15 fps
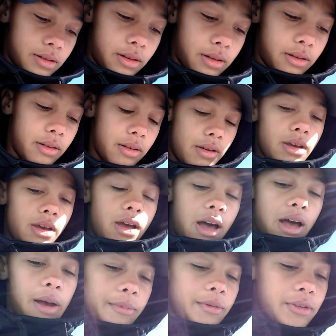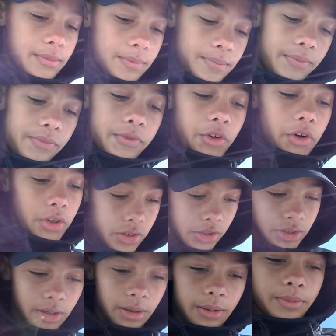So, I'm gonna charge
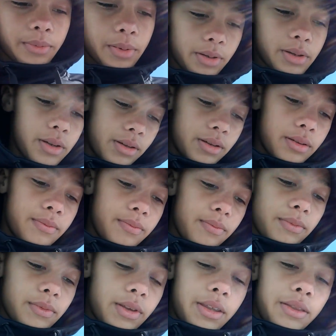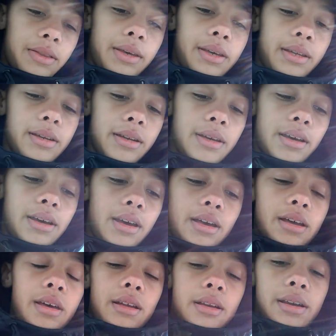it up, and then
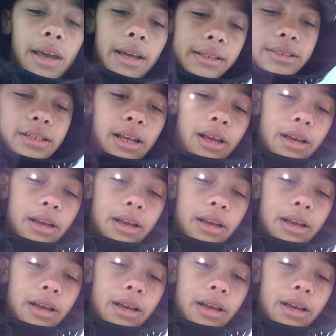next